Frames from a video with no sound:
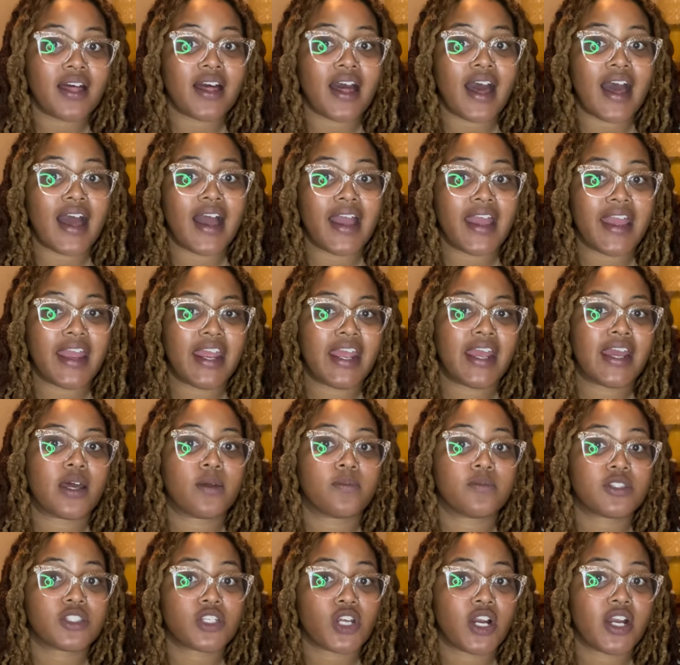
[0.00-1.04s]
I
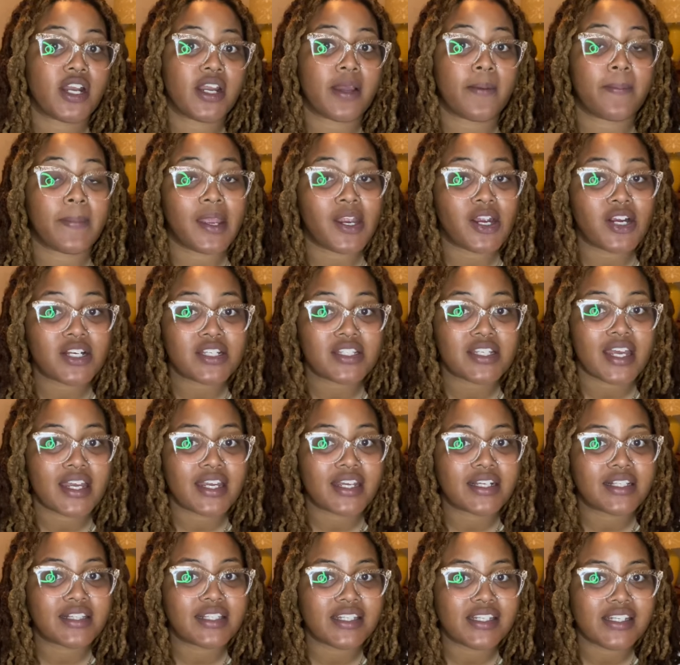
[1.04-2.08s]
am starting a parasite
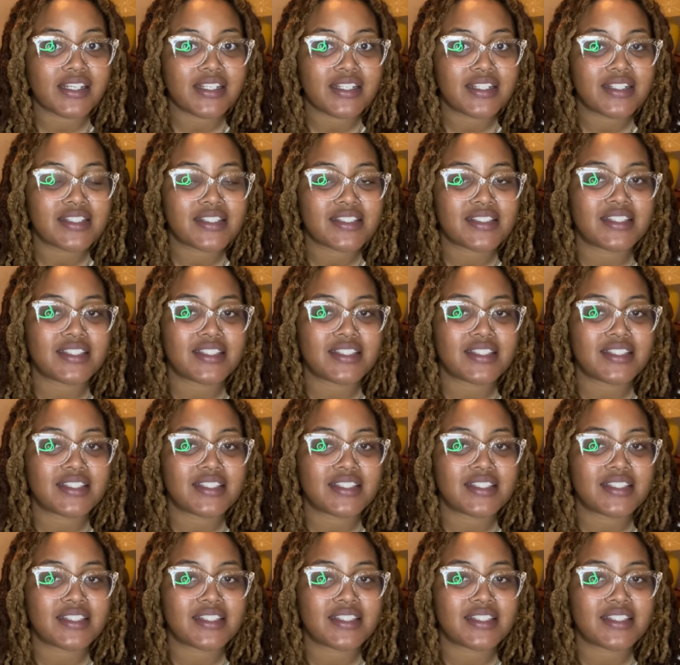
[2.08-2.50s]
cleanse.